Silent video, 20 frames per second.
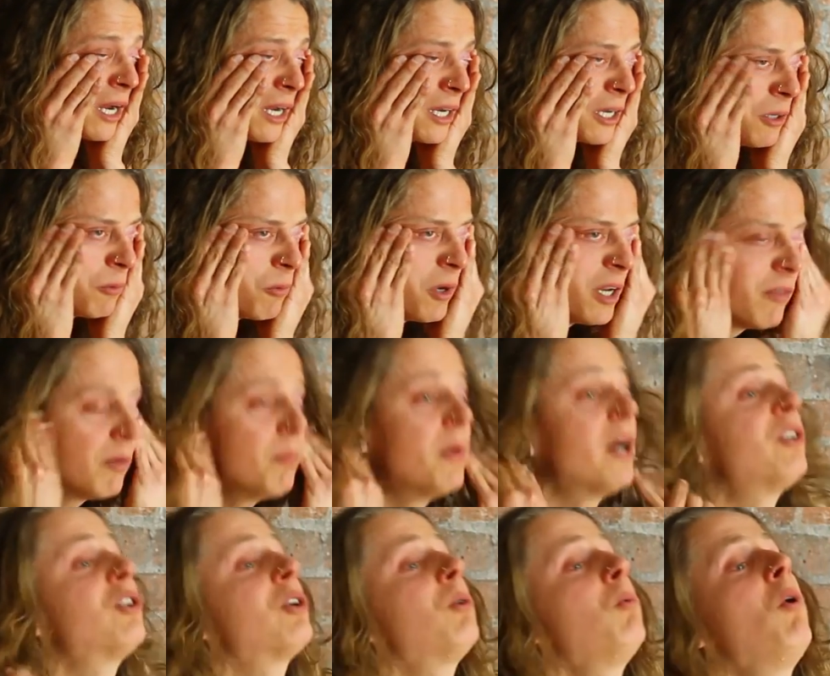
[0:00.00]
I can wave a
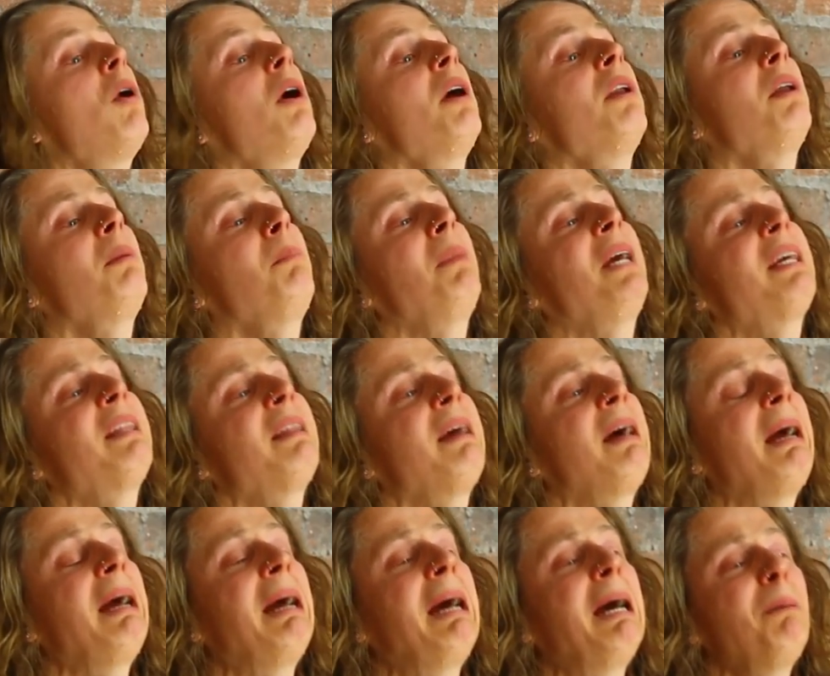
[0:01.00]
magic wand and make
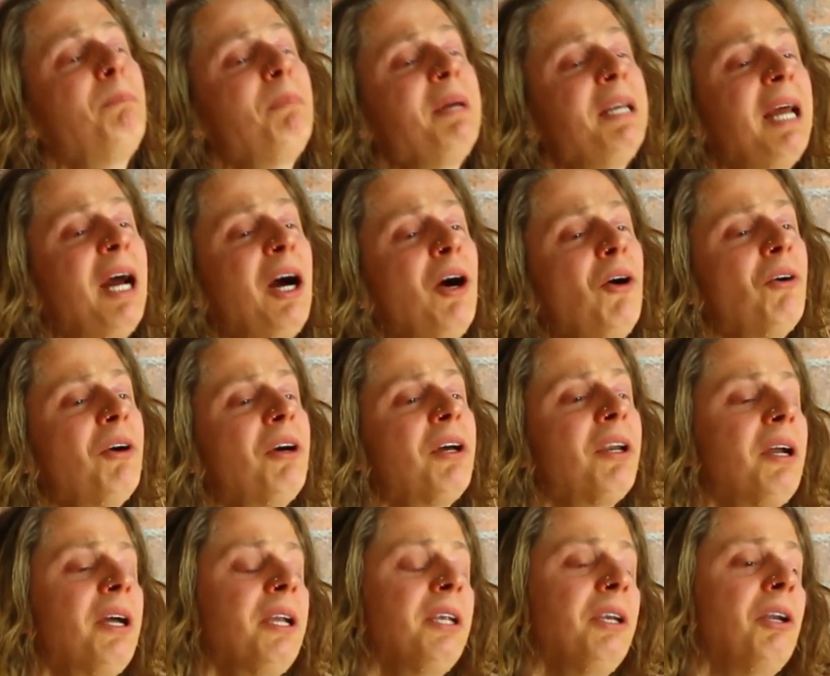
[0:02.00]
that happen, how could
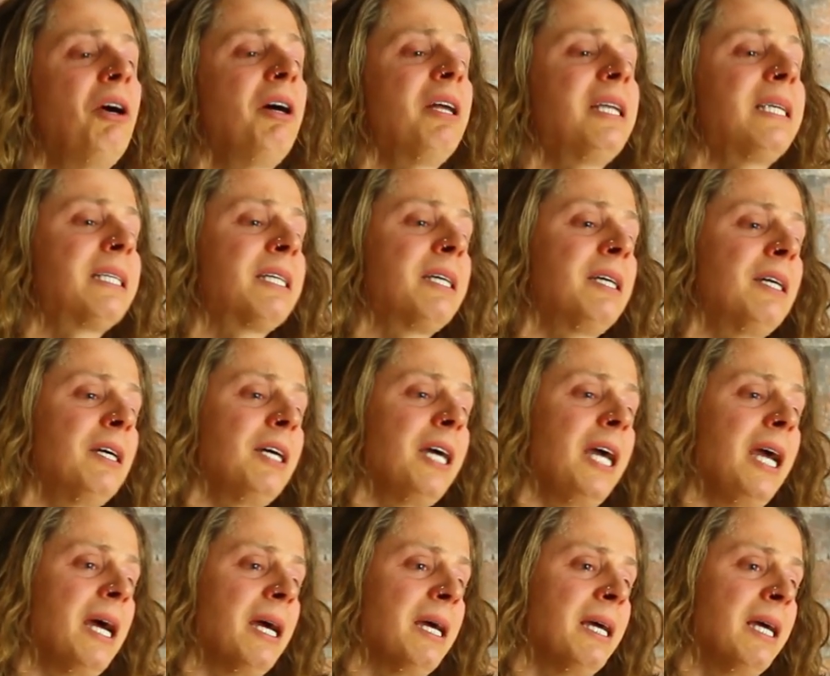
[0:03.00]
I not
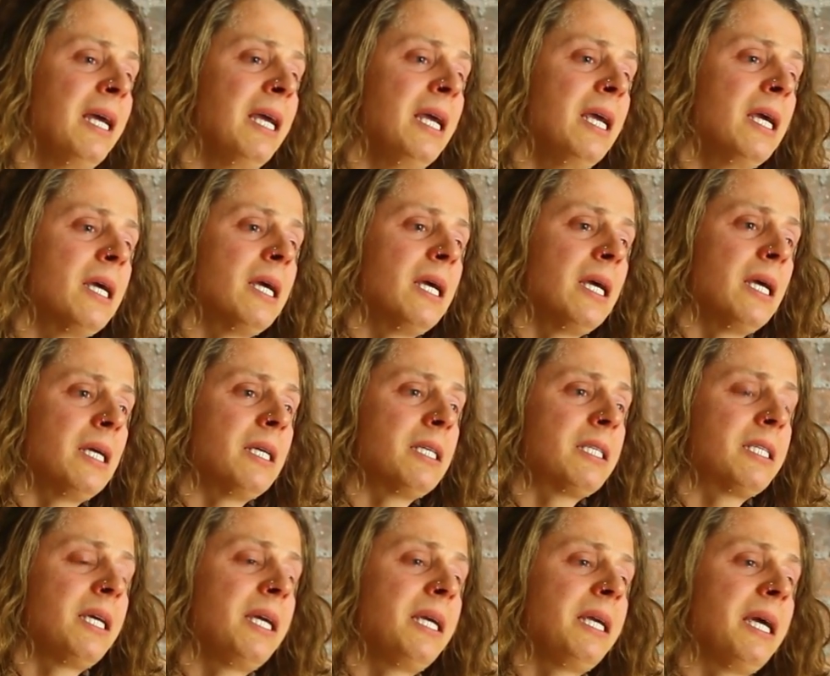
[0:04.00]

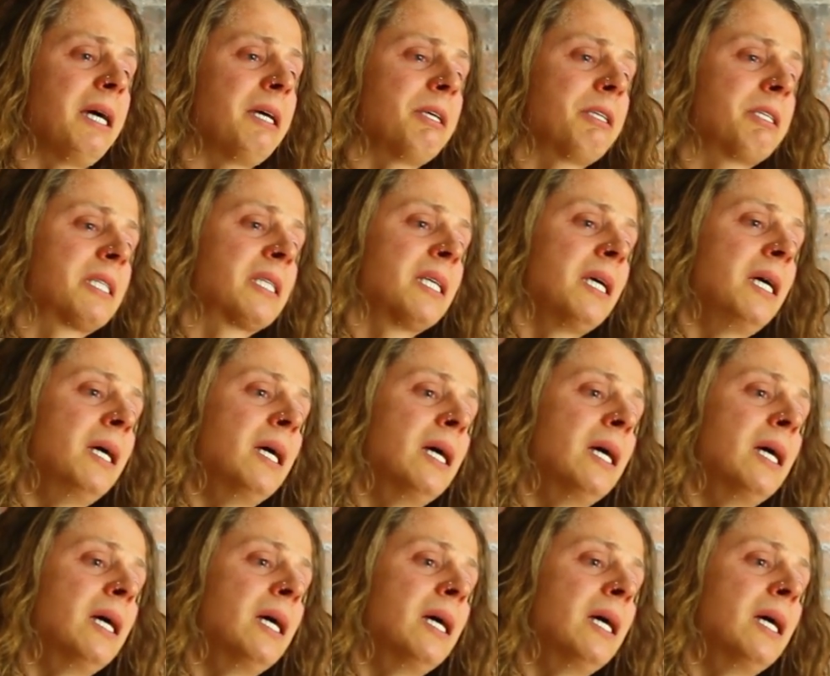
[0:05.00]
say yes?